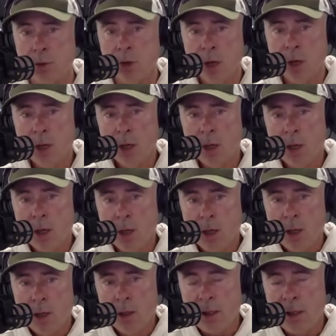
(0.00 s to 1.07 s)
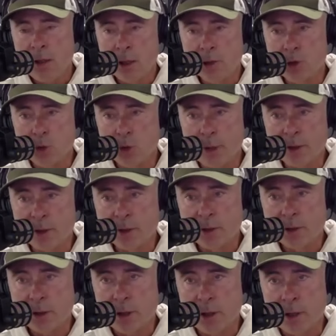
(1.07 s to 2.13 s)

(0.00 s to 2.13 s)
to, in those almost